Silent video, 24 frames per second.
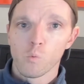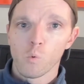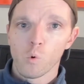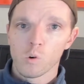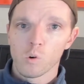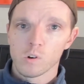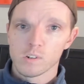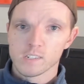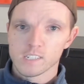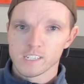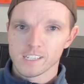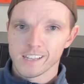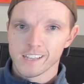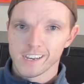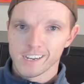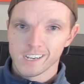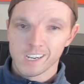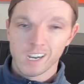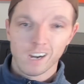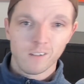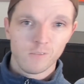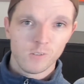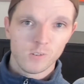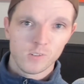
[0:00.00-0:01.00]
warranty that
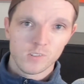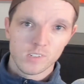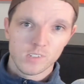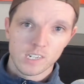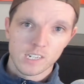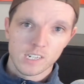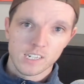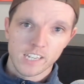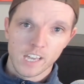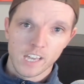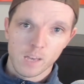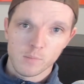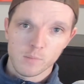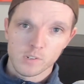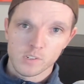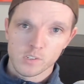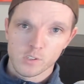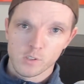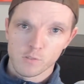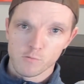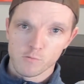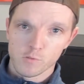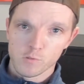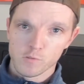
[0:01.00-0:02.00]
covers any damage
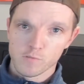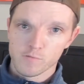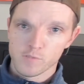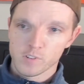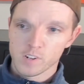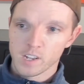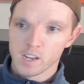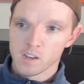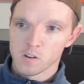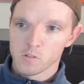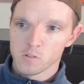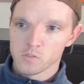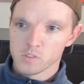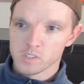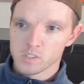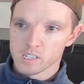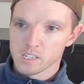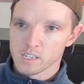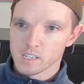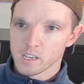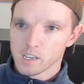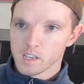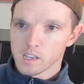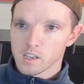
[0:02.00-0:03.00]
to the roof for not
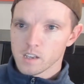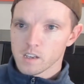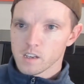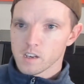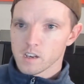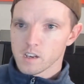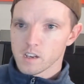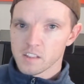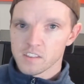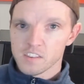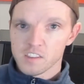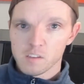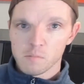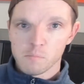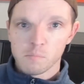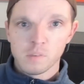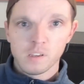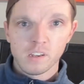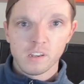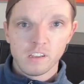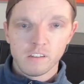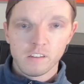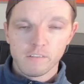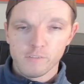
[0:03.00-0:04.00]
only uh, the
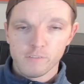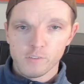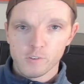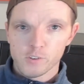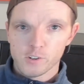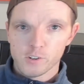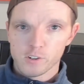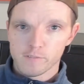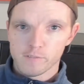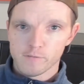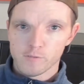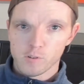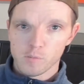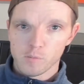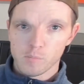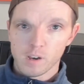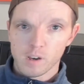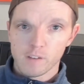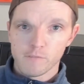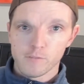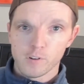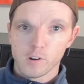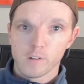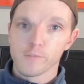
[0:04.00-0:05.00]
immediate future for
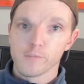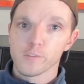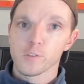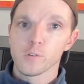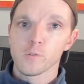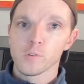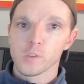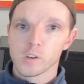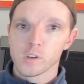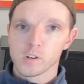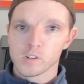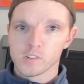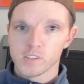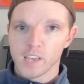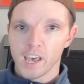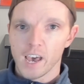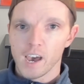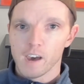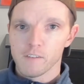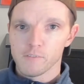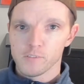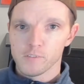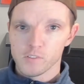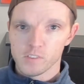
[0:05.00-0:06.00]
but for a few years
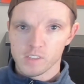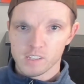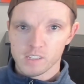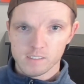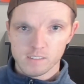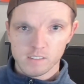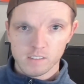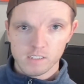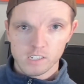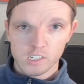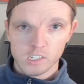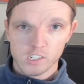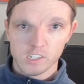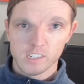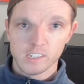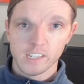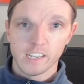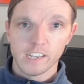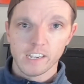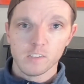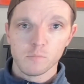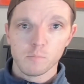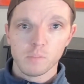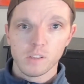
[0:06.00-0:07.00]
after the installation
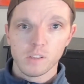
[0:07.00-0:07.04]
takes